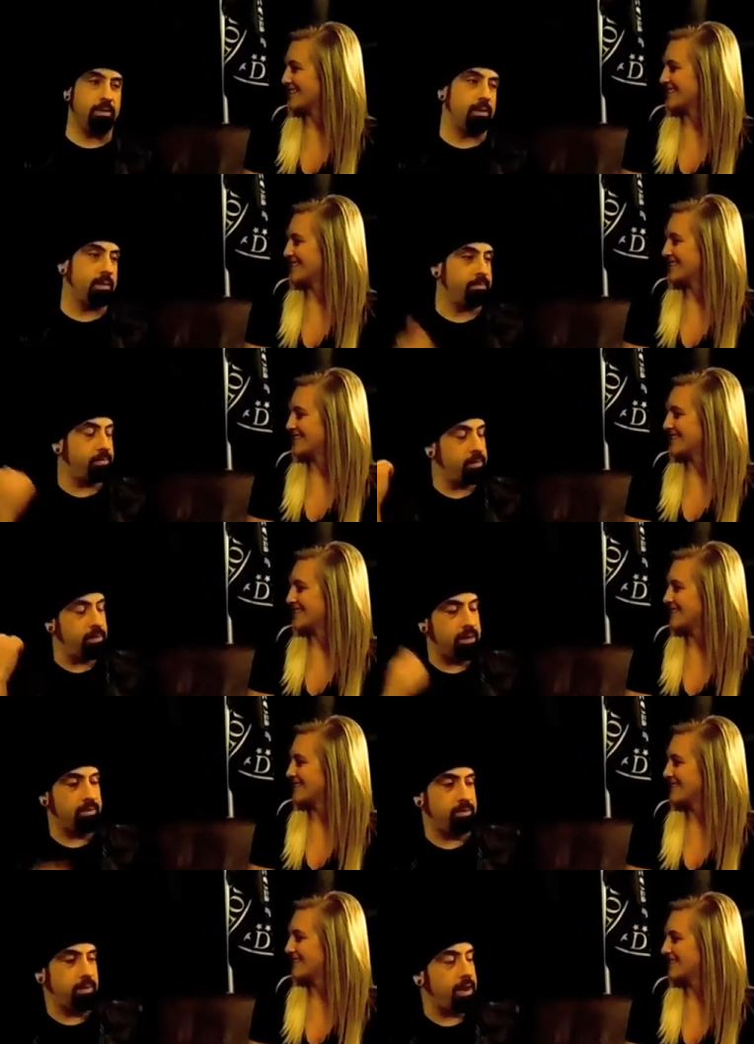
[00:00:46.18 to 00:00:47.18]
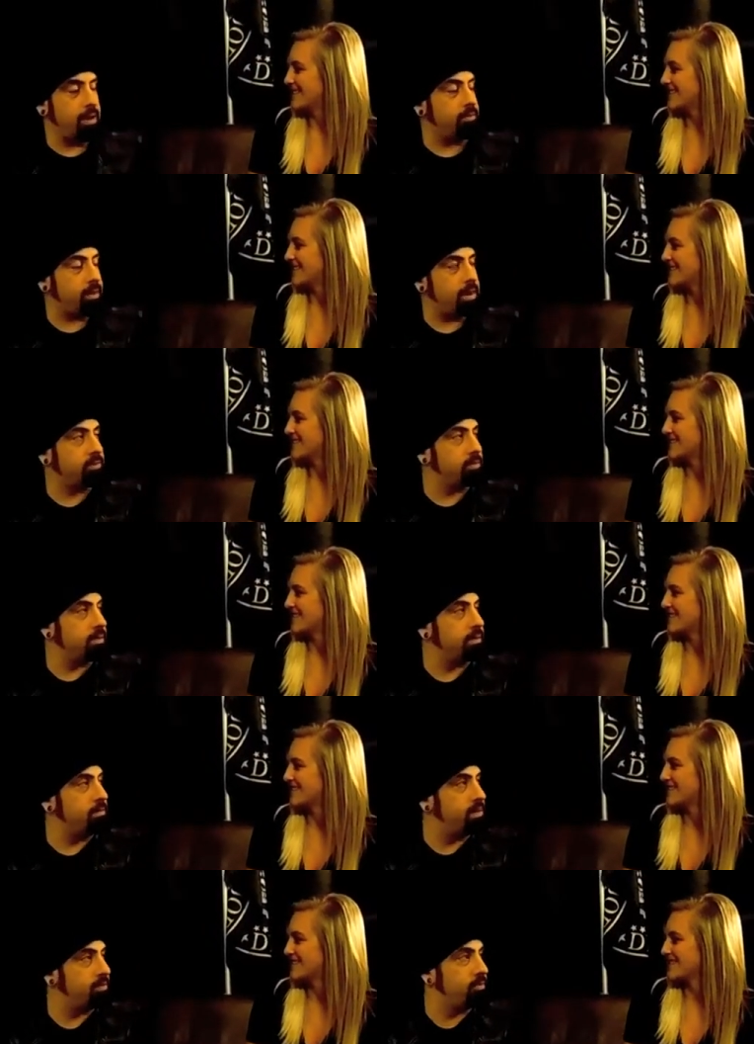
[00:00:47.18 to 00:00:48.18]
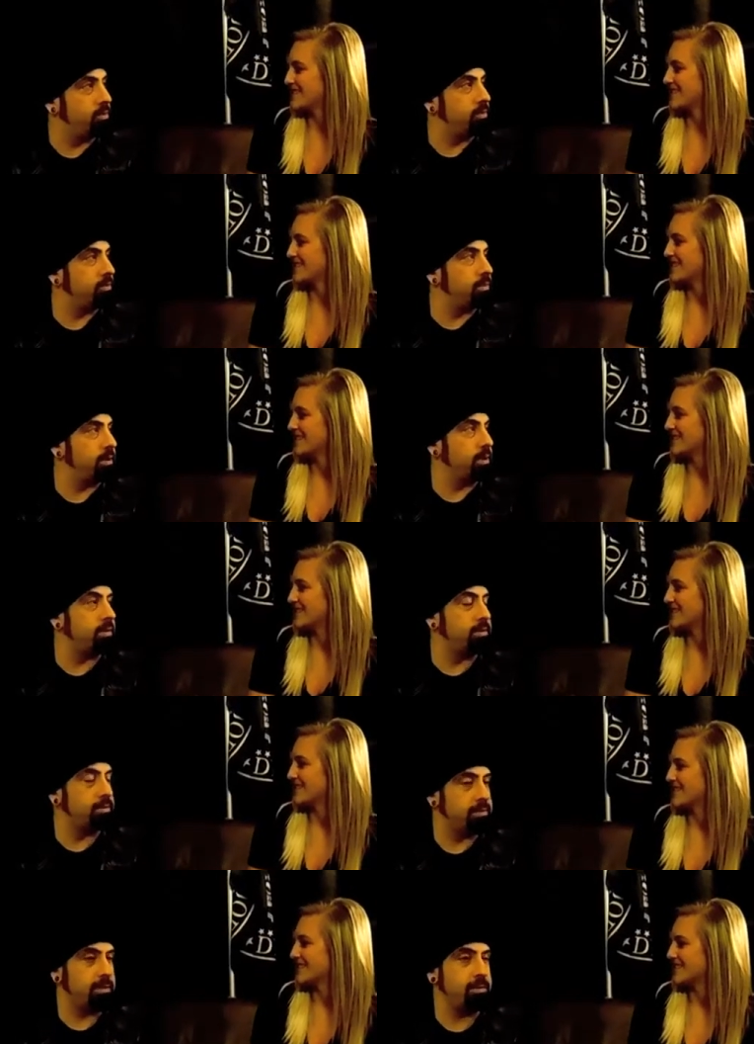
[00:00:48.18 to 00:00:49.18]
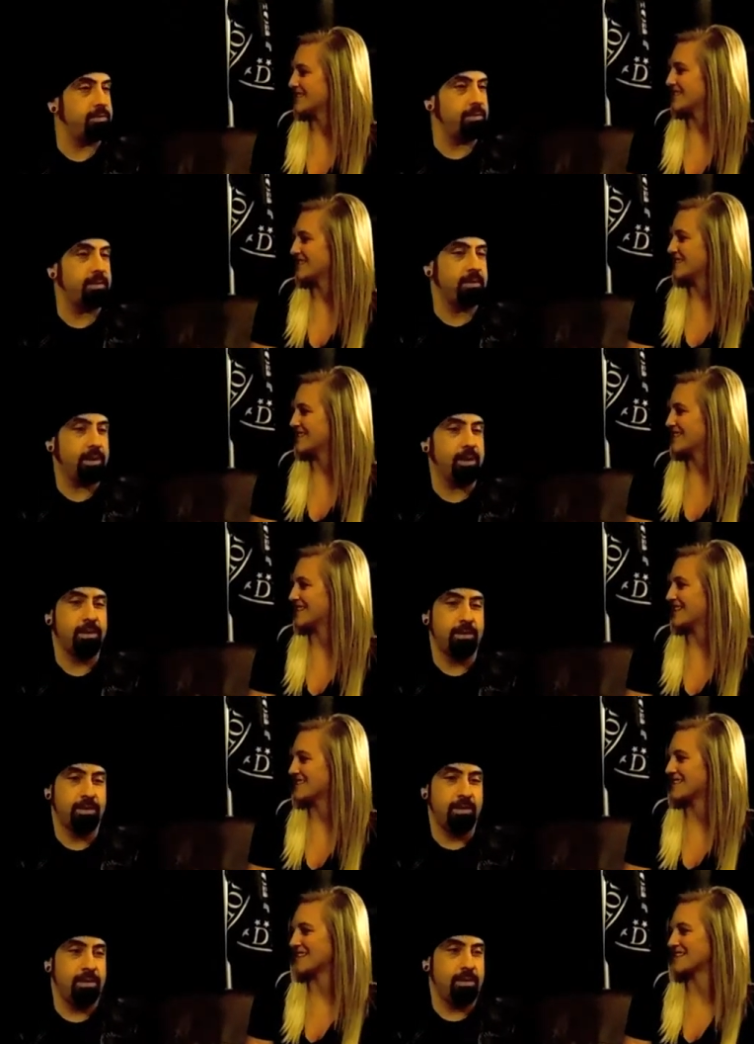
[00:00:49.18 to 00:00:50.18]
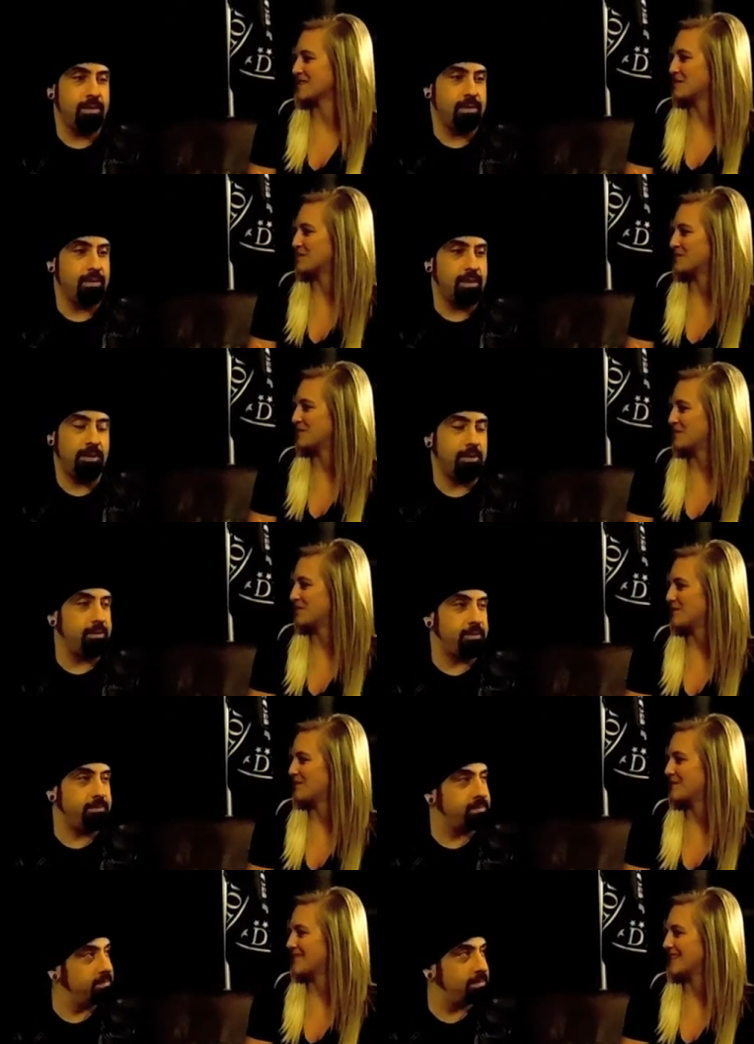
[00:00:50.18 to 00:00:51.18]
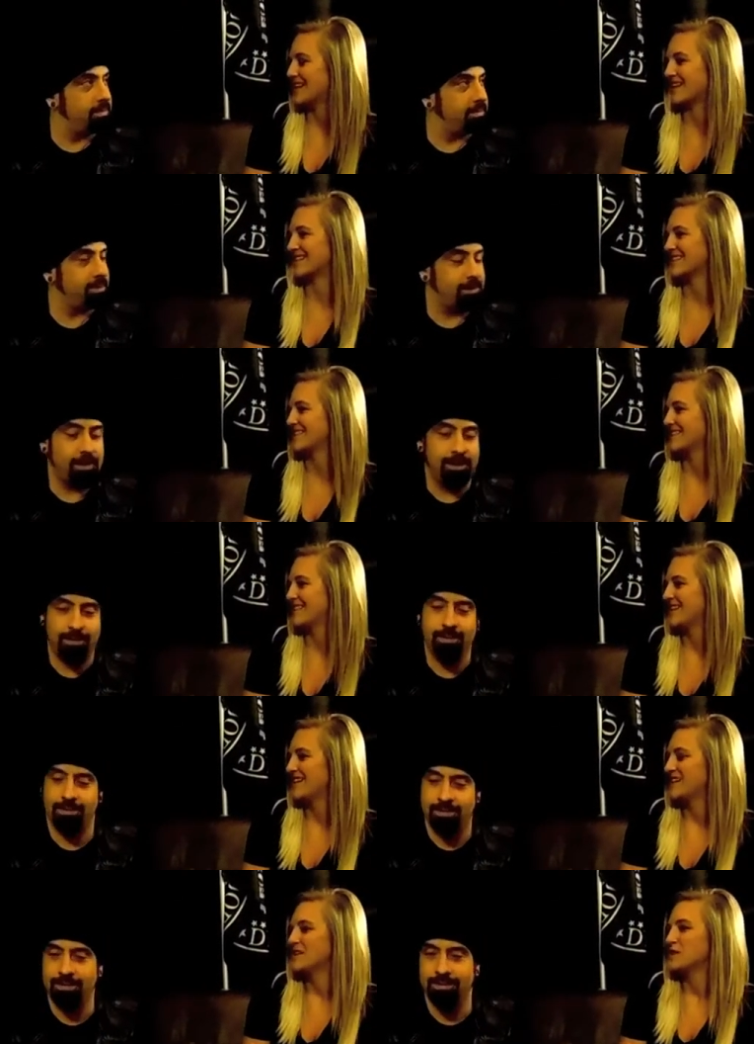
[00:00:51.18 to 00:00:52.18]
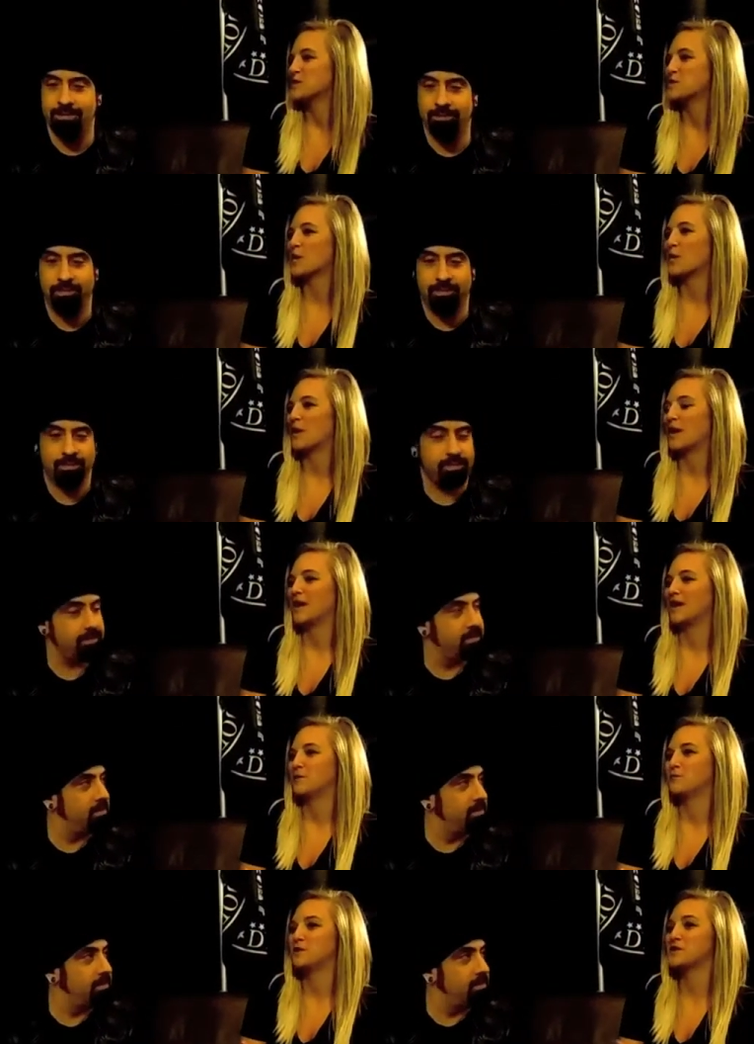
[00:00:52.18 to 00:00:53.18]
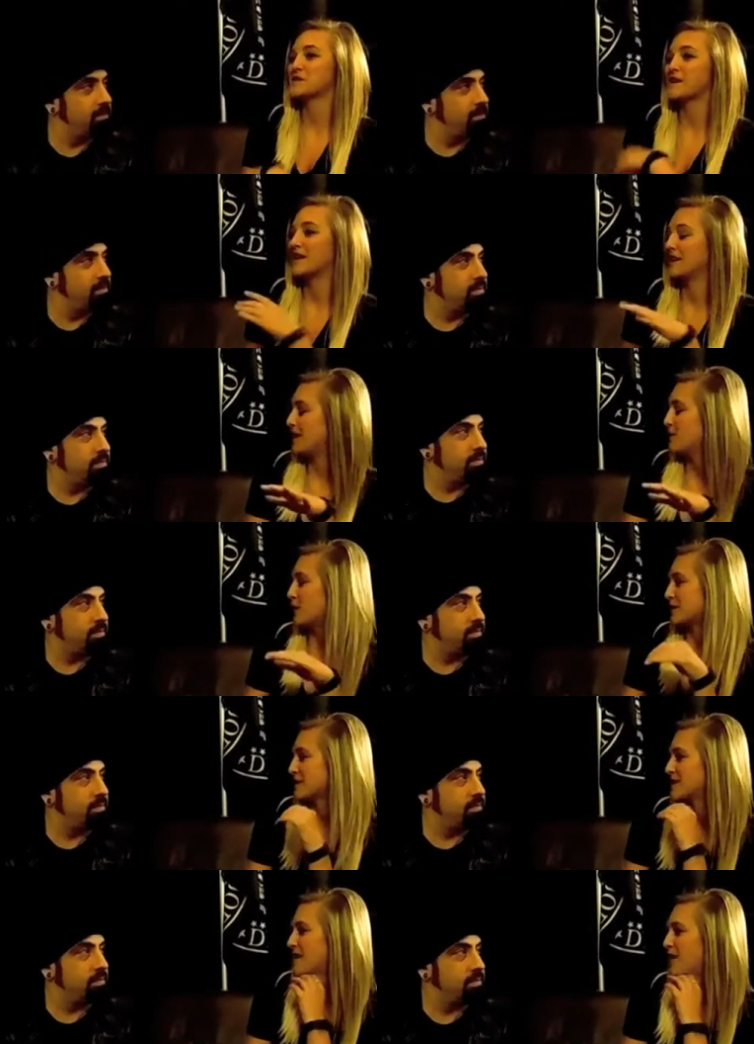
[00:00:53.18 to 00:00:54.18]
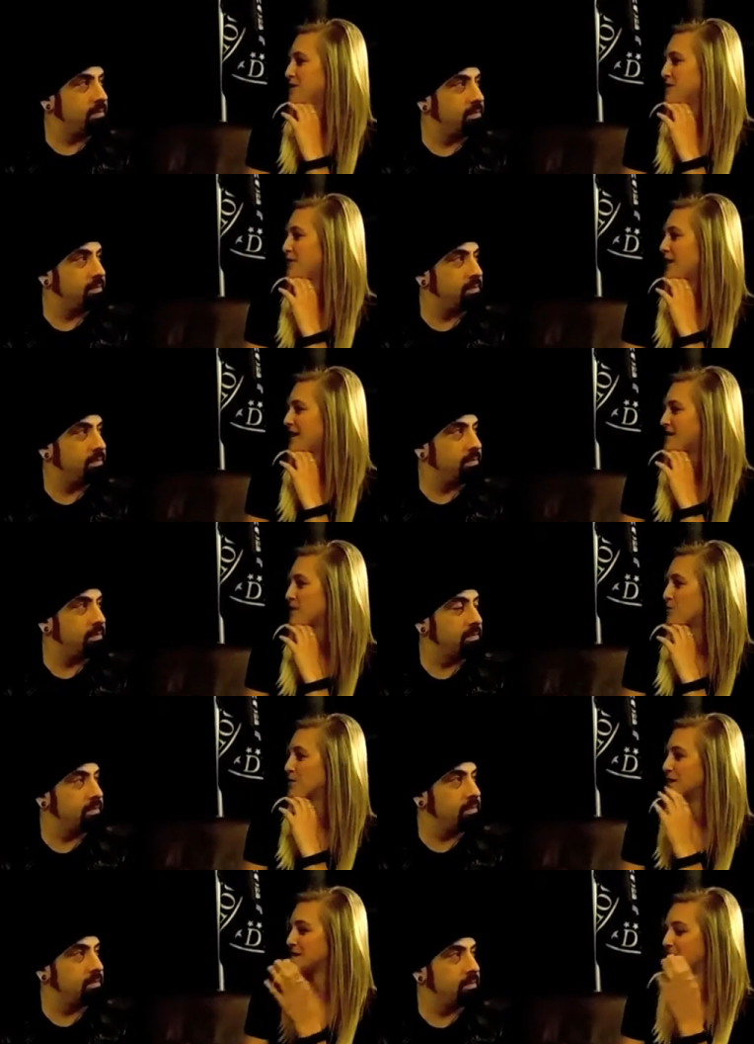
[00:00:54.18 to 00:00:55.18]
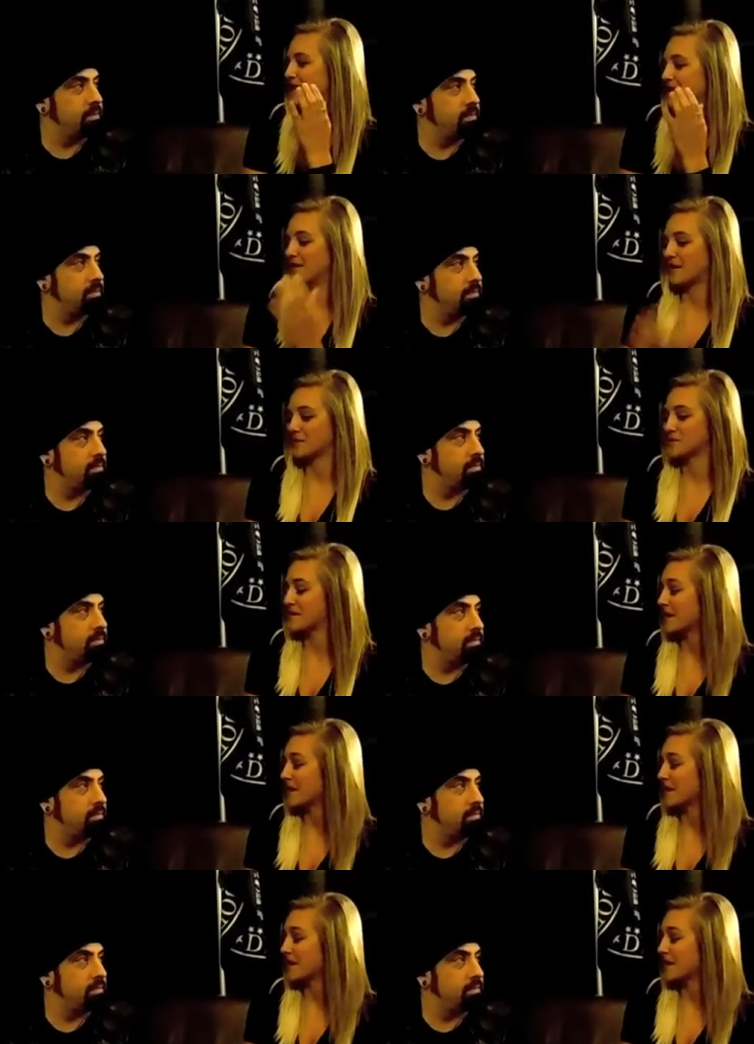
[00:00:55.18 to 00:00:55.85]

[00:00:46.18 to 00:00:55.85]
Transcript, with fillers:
Speaker 1: And when I was with Anthrax, we did the Big Four tour together and stuff. So yeah.
Speaker 2: That's awesome. I love them. Yeah. They're great. So we just got an email sent out. You guys are releasing another